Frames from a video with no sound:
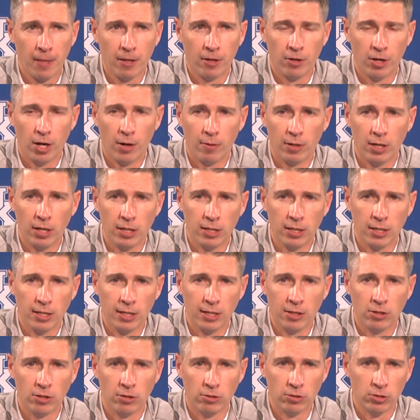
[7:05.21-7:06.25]
You know,
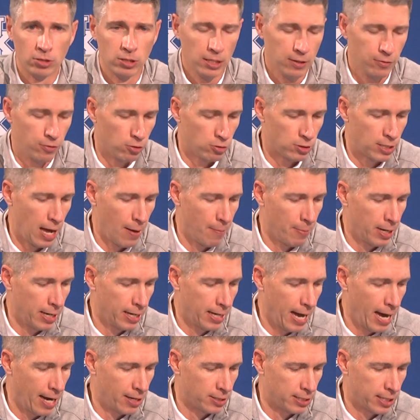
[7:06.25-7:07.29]
there's not many
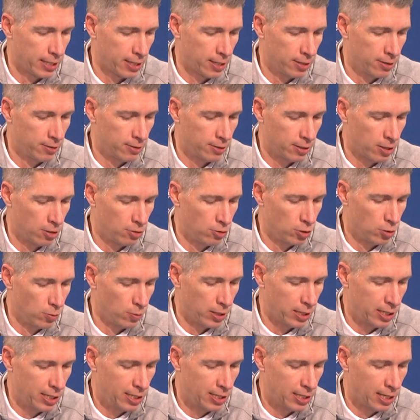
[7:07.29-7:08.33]
guys that can do
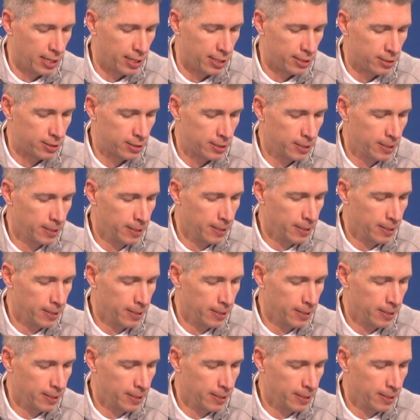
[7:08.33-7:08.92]
what he does